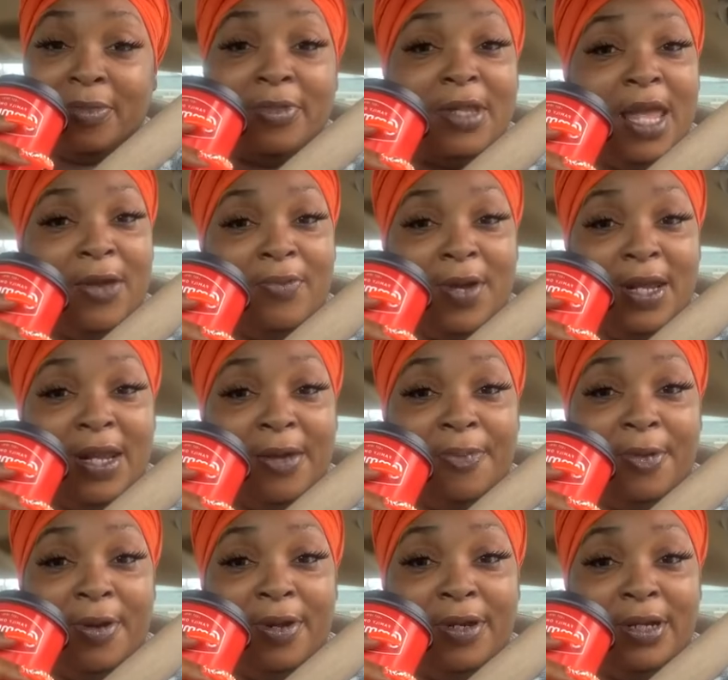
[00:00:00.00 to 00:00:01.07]
That way, that
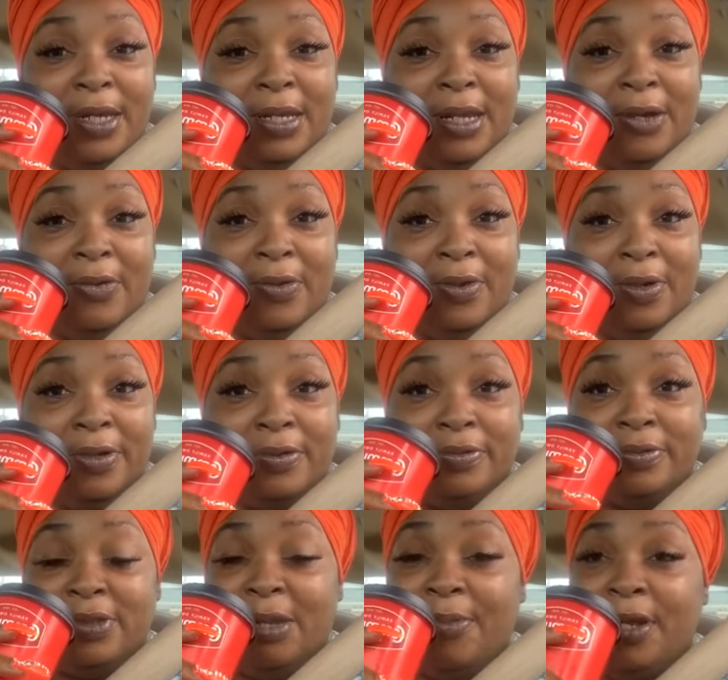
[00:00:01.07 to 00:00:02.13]
part and in that
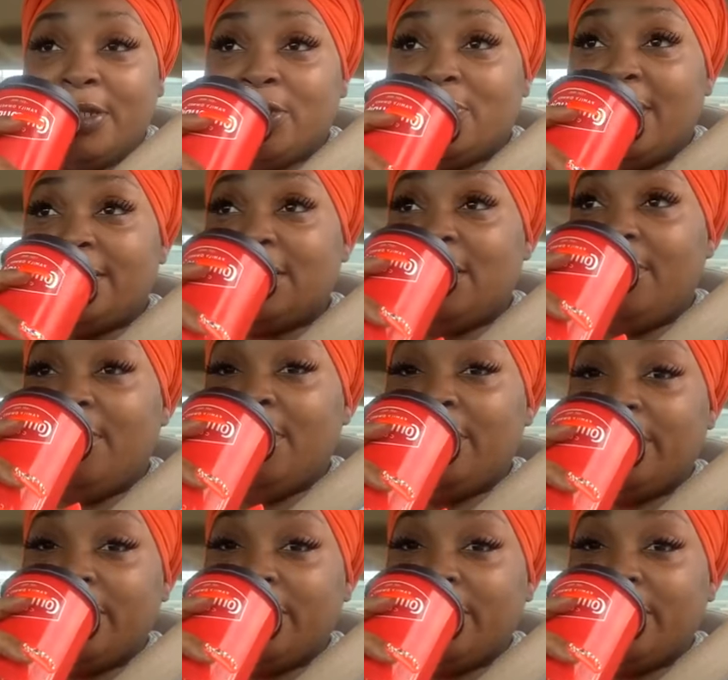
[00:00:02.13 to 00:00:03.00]
order, they better try something